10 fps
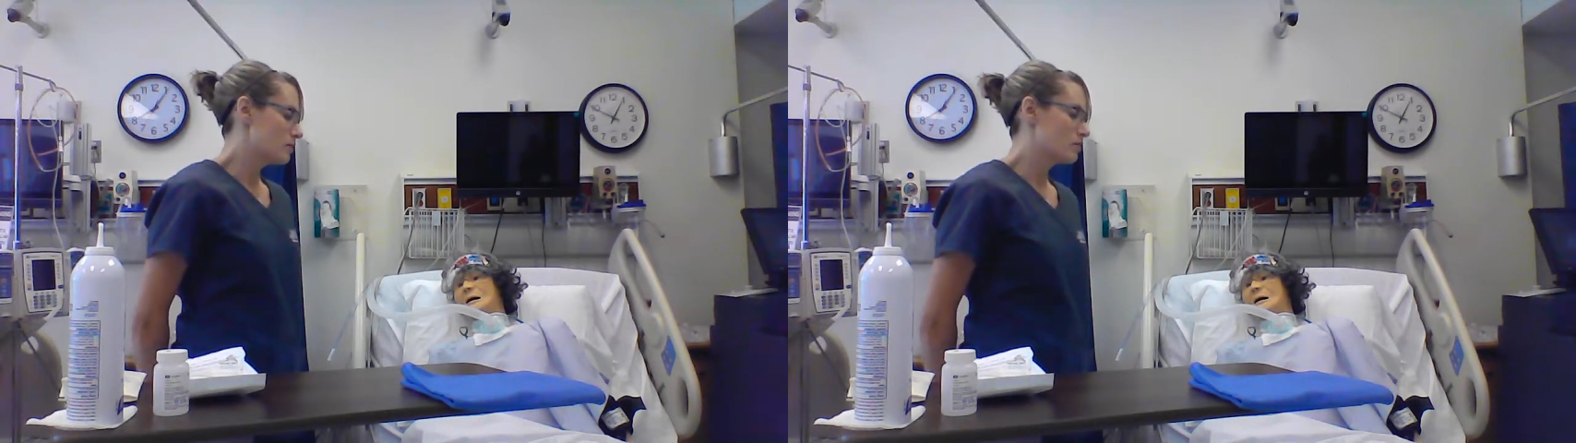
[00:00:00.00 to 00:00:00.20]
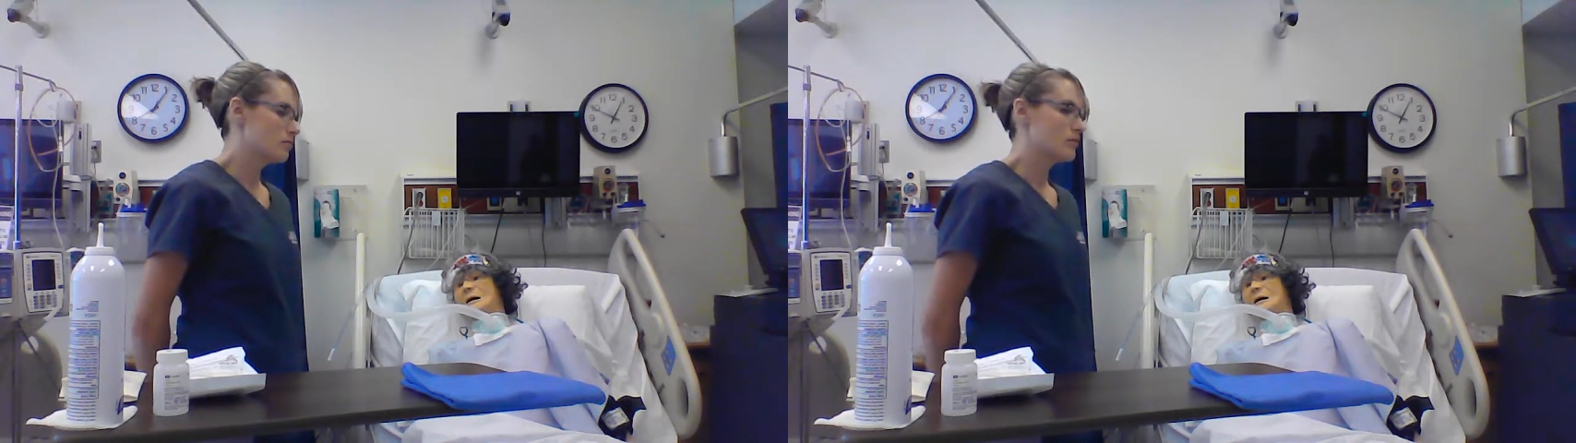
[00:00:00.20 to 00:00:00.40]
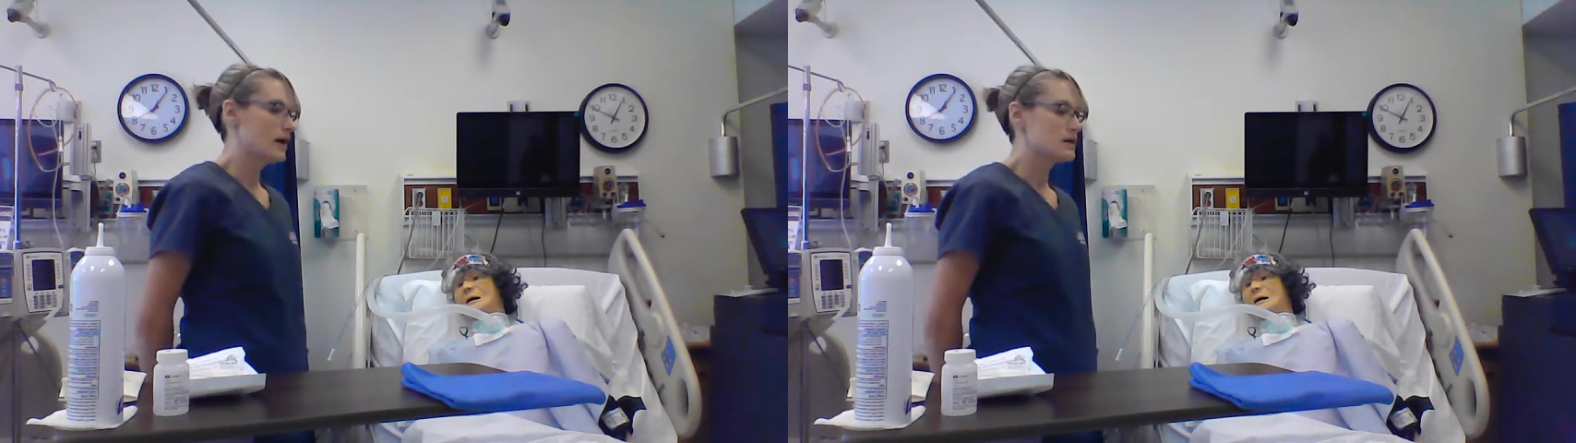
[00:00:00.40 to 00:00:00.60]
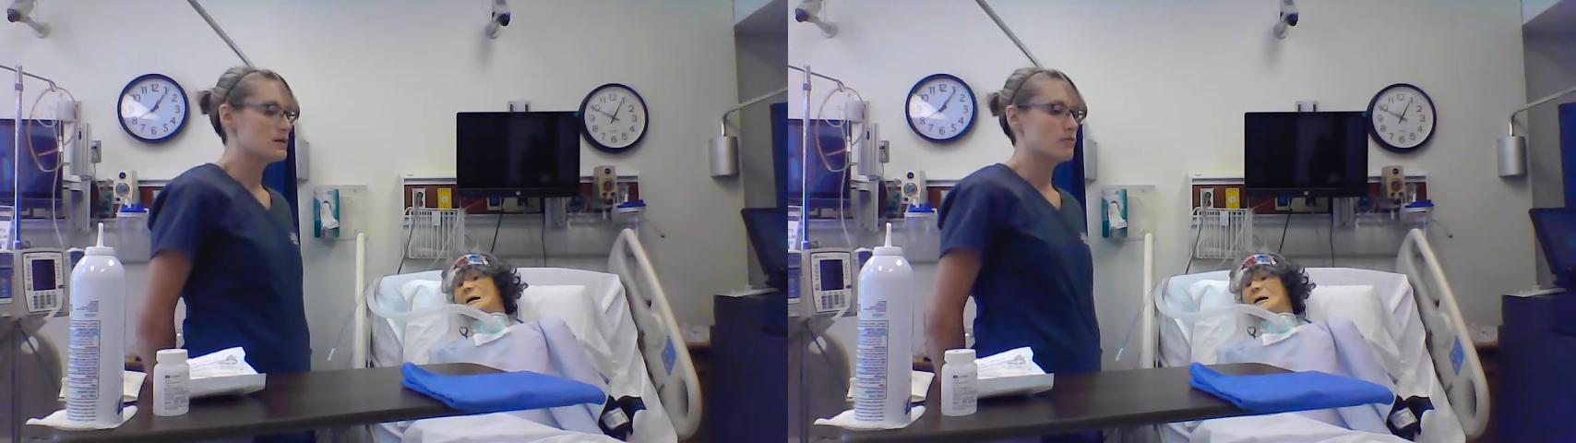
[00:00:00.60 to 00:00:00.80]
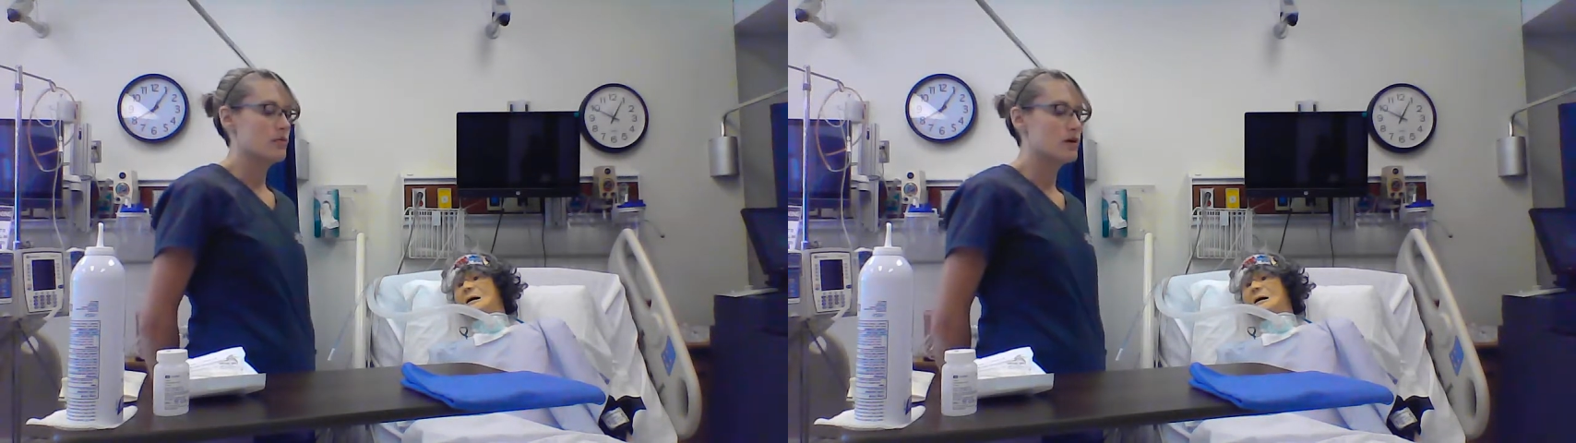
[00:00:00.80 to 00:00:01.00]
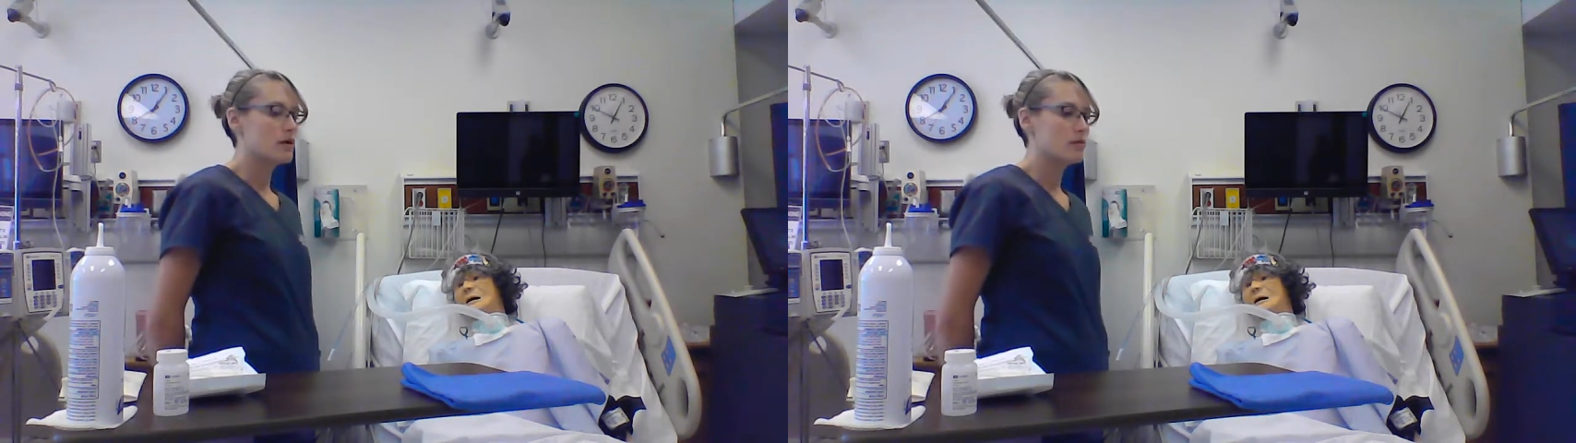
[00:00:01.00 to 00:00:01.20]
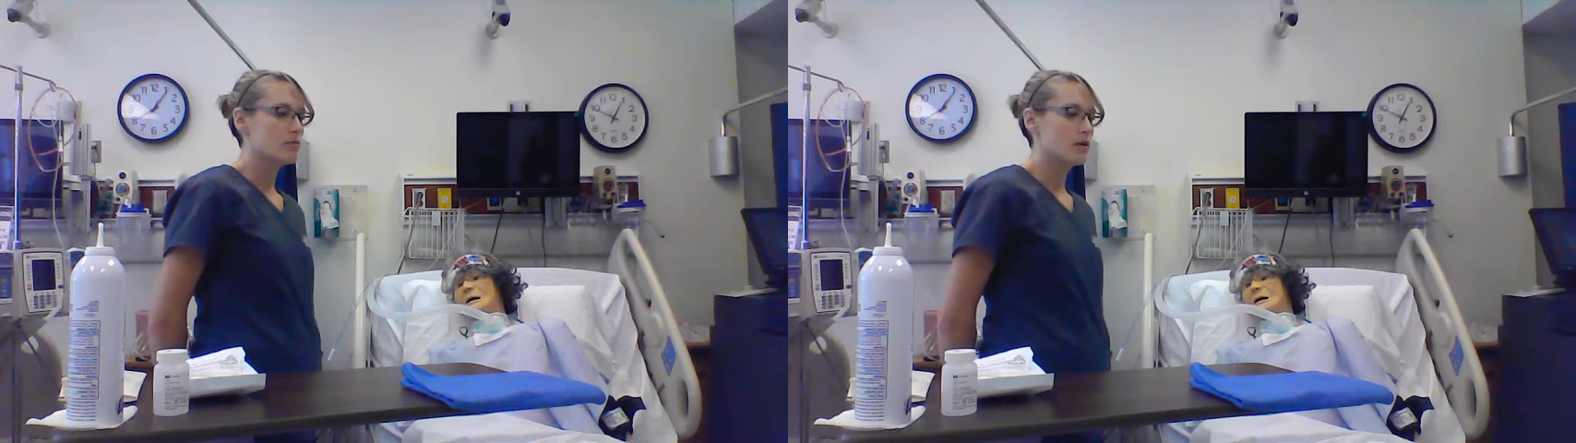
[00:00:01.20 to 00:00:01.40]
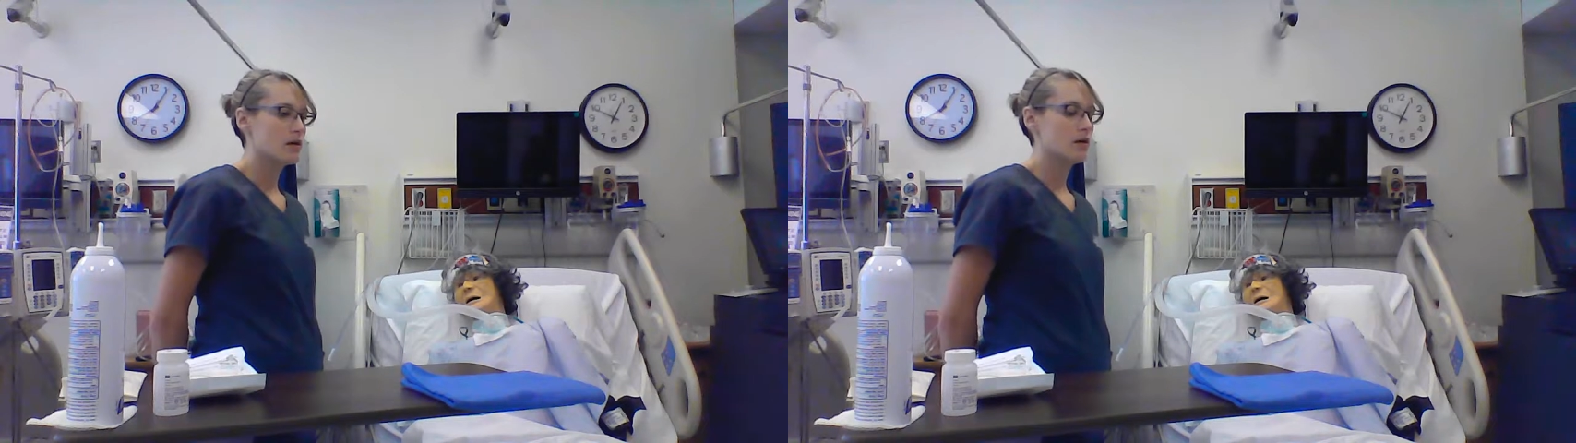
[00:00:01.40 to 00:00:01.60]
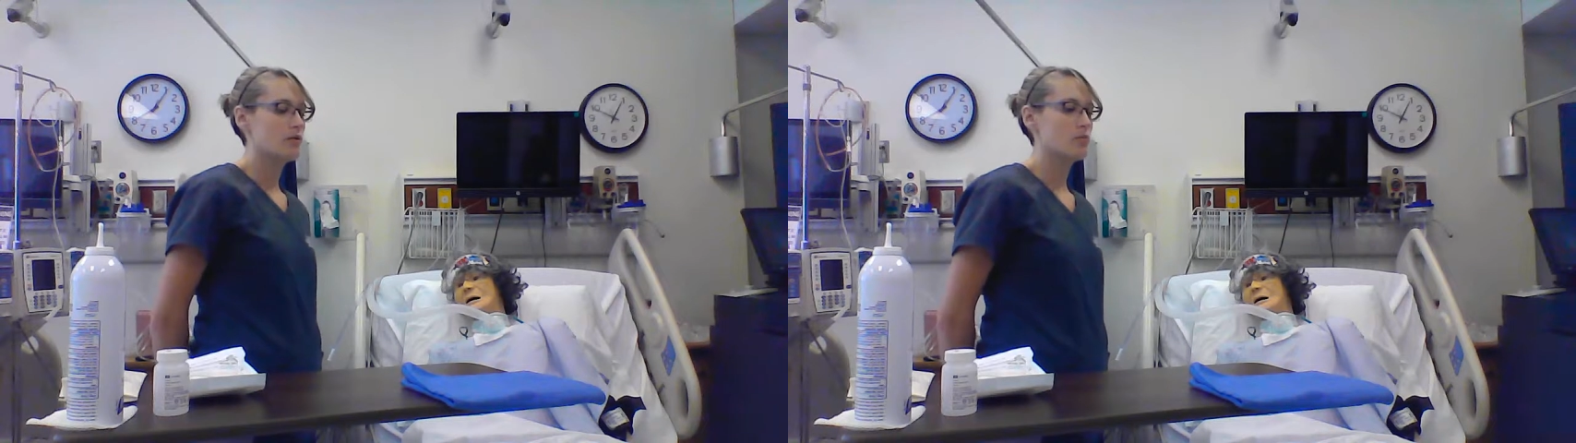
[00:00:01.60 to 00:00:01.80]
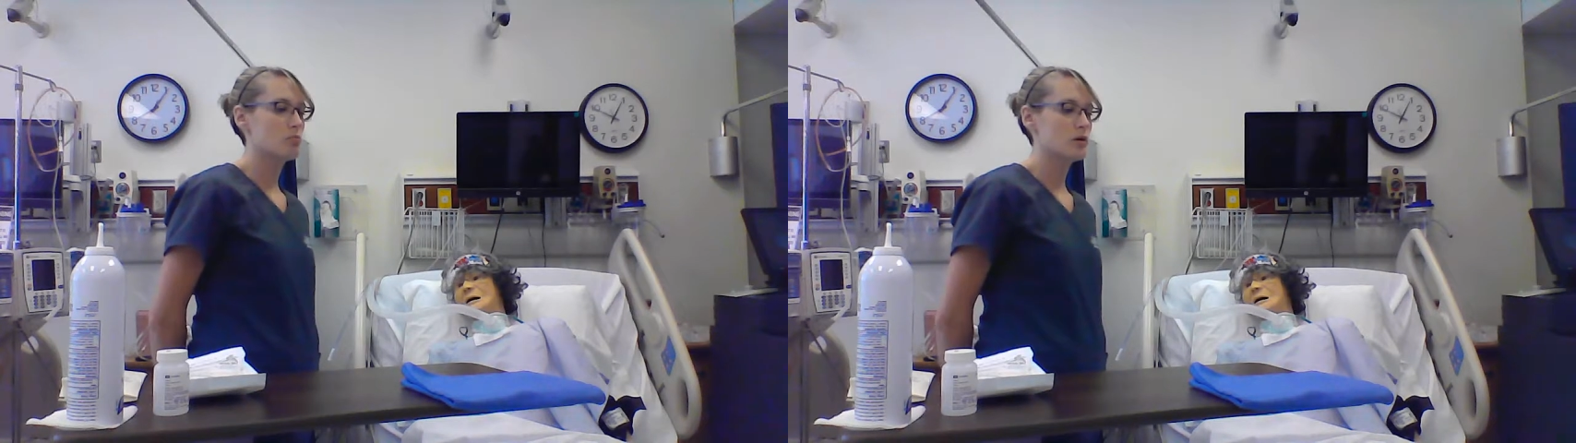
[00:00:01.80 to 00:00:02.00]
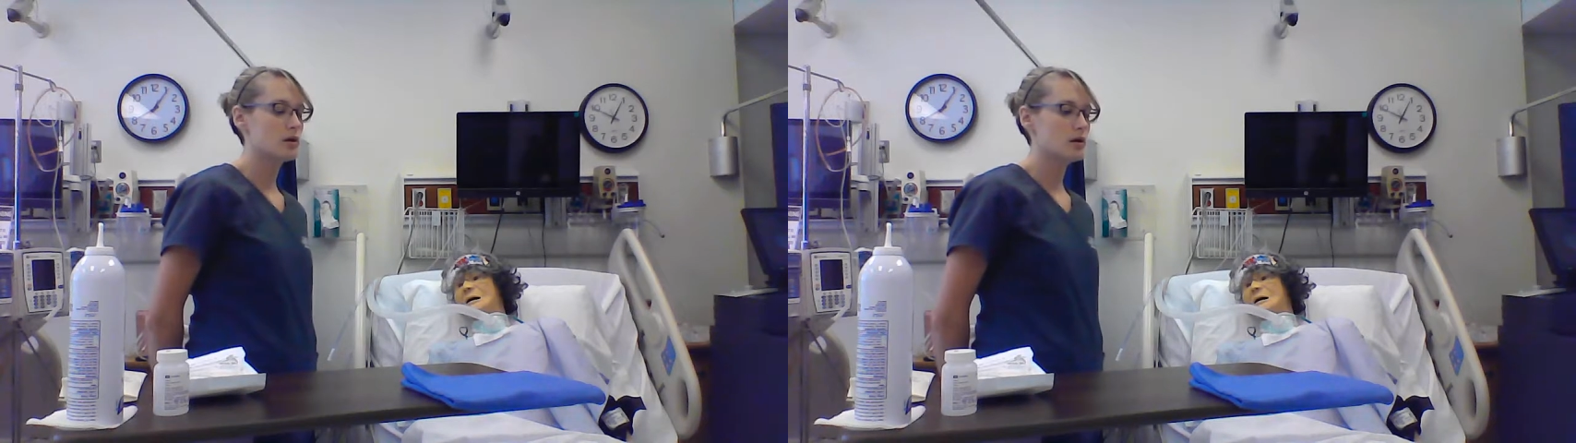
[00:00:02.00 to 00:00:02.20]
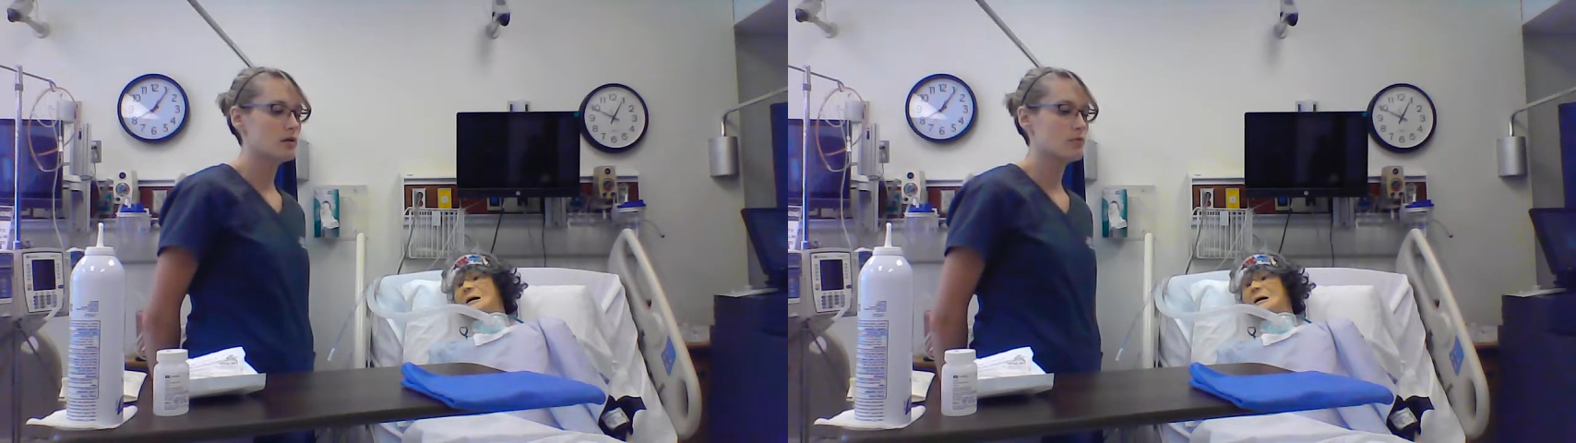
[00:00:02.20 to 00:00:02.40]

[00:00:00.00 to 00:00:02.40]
the rate and rhythm of her breathing,